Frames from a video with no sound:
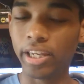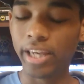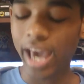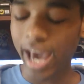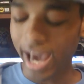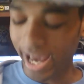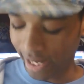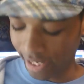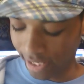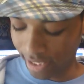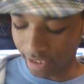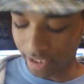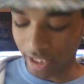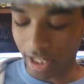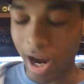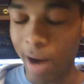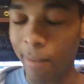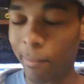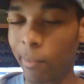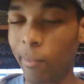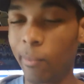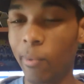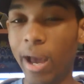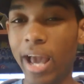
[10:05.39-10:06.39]
Yeah, it is a
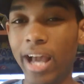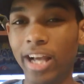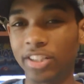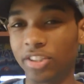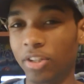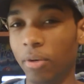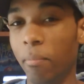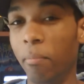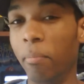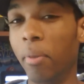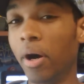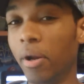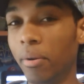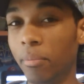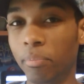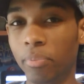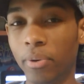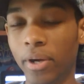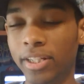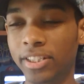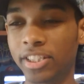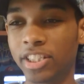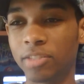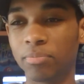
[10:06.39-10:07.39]
couple extra button
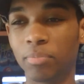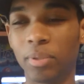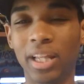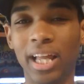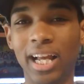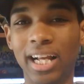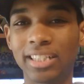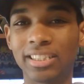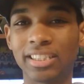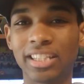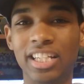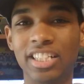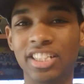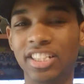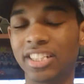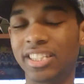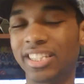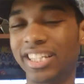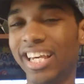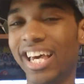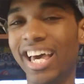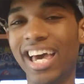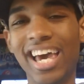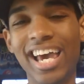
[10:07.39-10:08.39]
presses. But like I said,
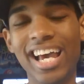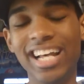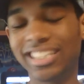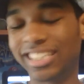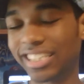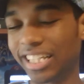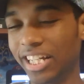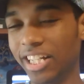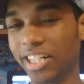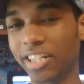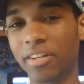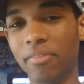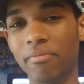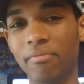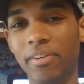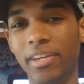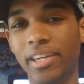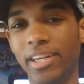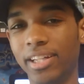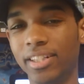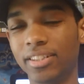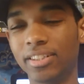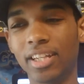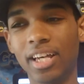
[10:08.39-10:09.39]
it's
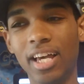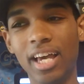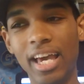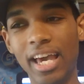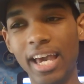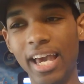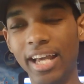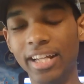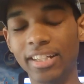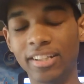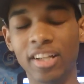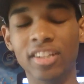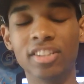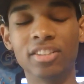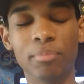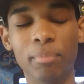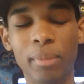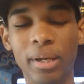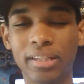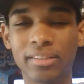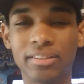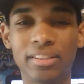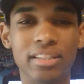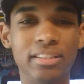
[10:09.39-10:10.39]
inconvenience. It doesn't
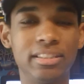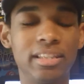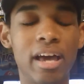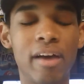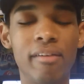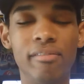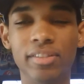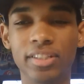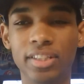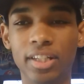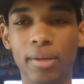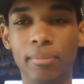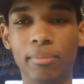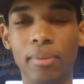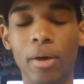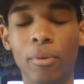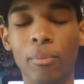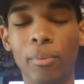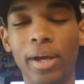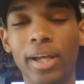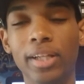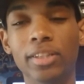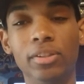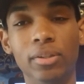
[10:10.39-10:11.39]
make sense to have it set up
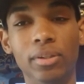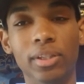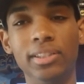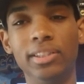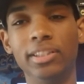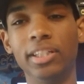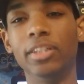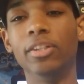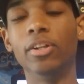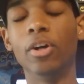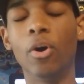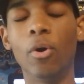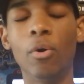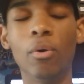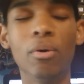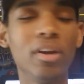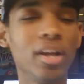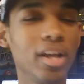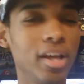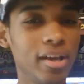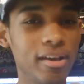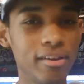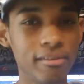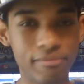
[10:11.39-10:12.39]
that way. So Nintendo,
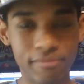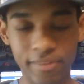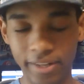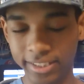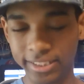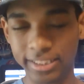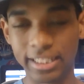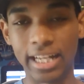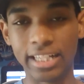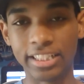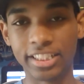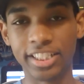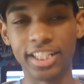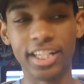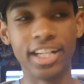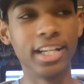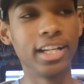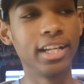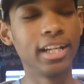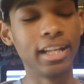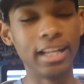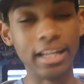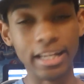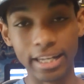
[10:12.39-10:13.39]
Fix that
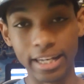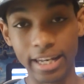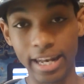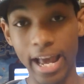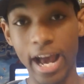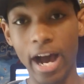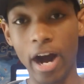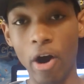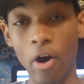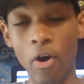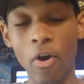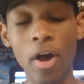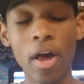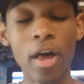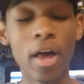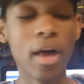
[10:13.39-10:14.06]
shit now.